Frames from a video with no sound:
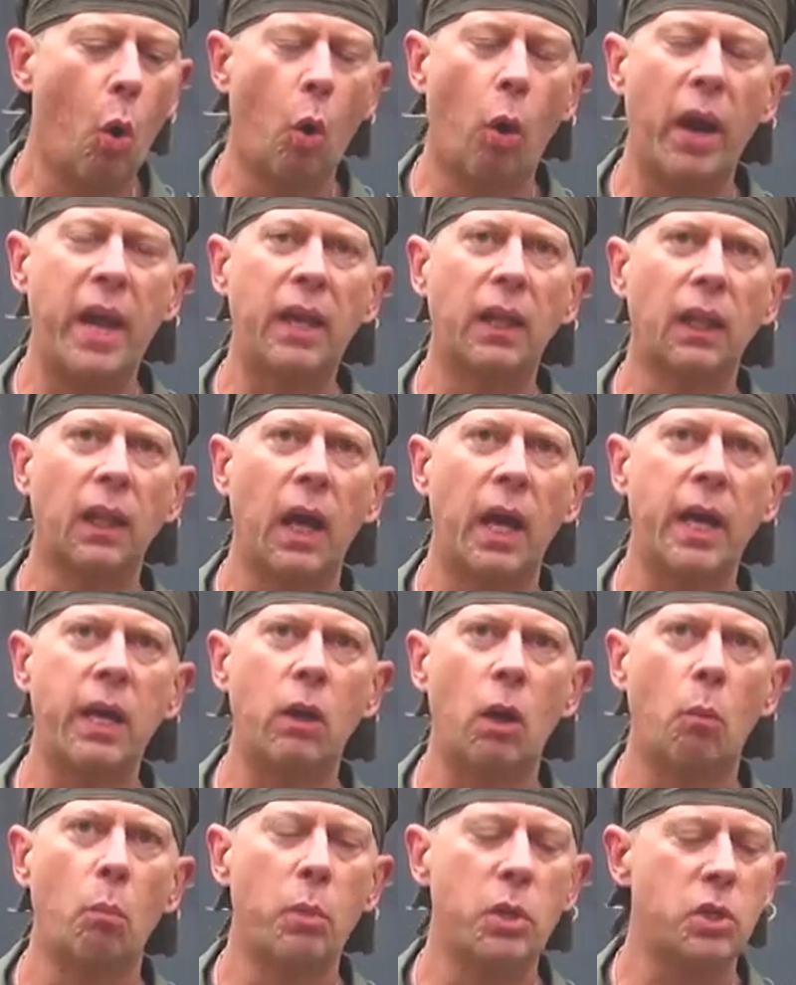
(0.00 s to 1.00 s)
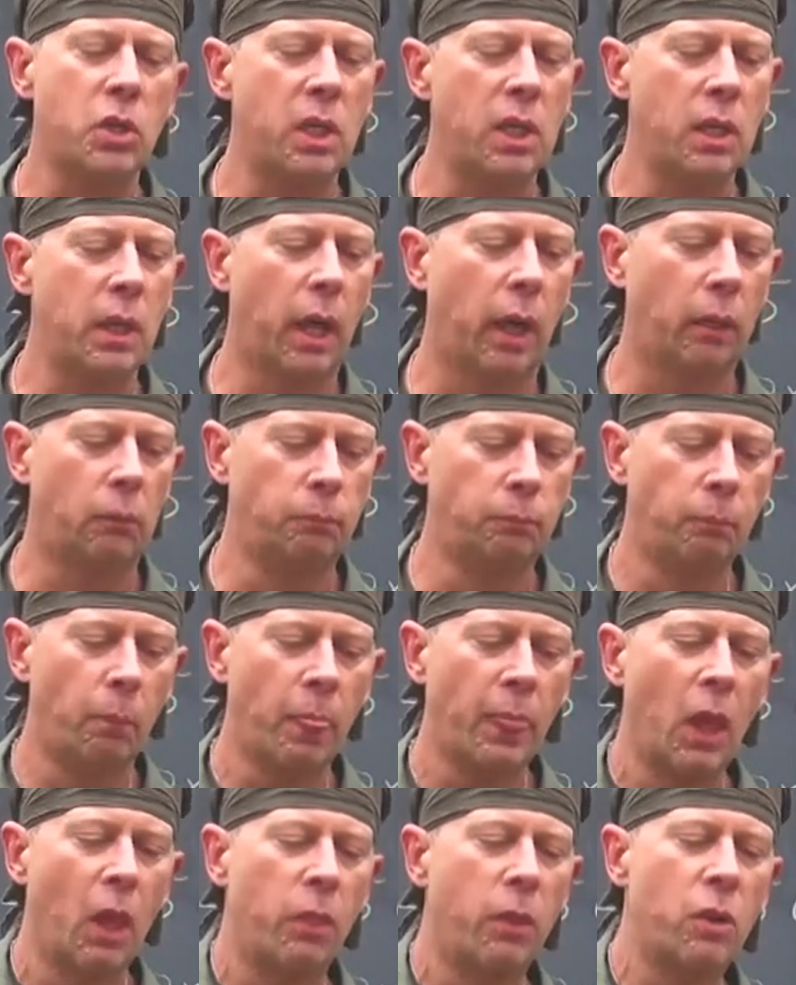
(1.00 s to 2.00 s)
or a light machine gun?
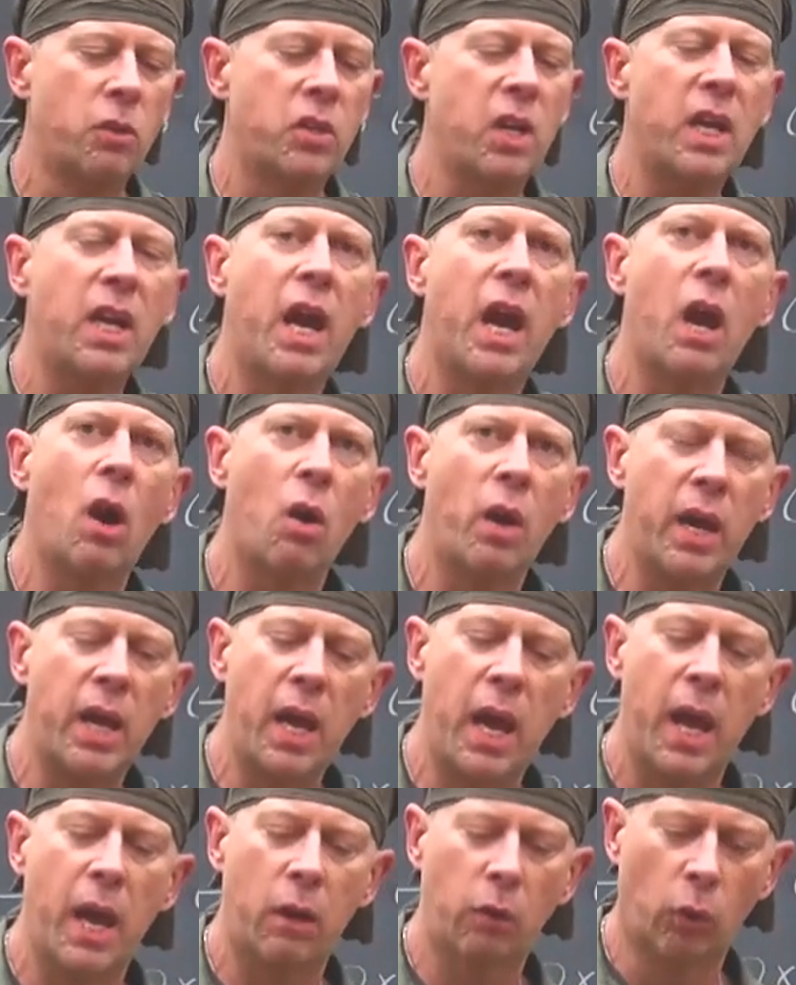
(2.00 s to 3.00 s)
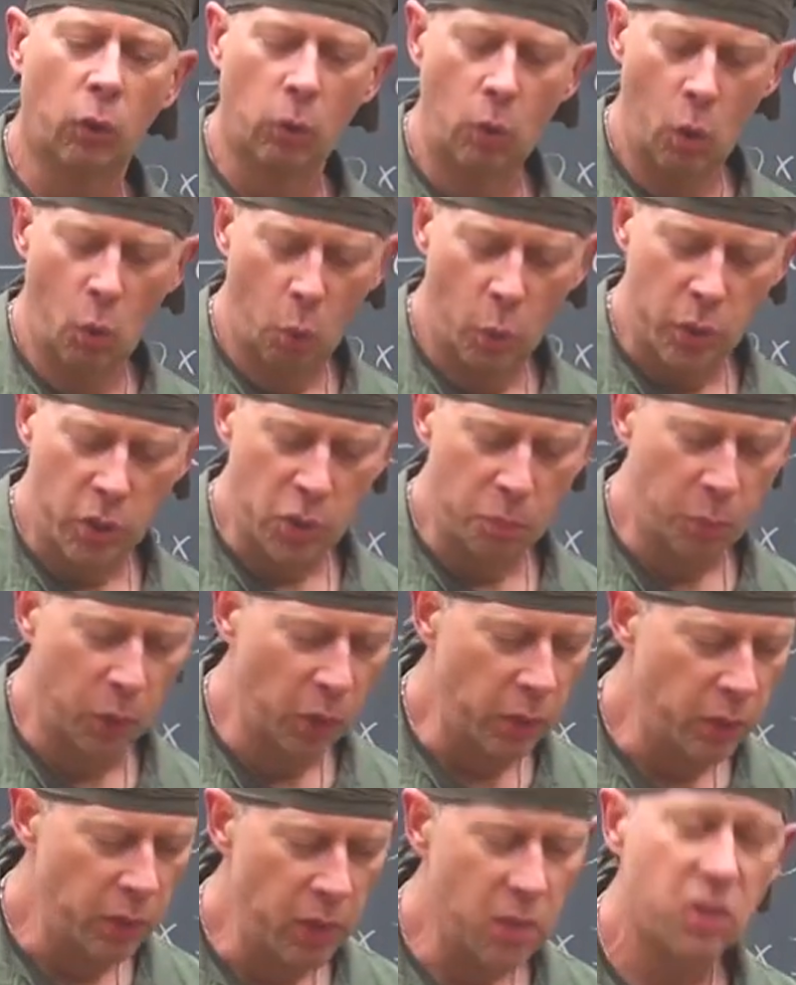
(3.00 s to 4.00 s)
There's a carrying handle, which is
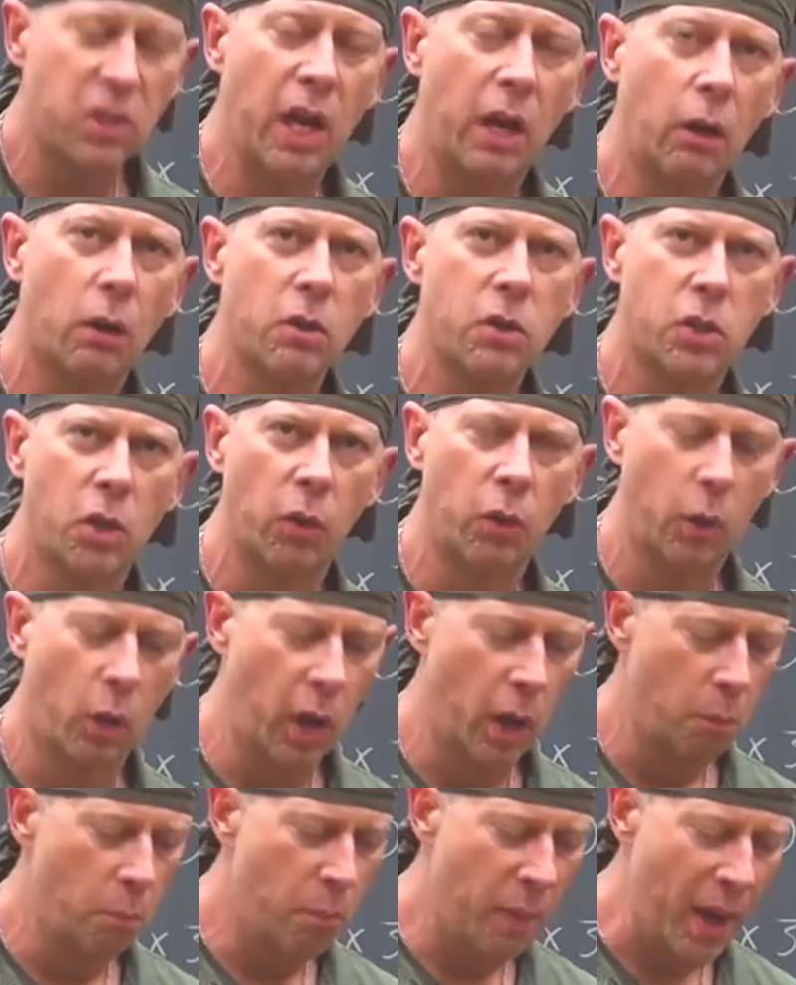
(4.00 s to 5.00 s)
put in the center so the gun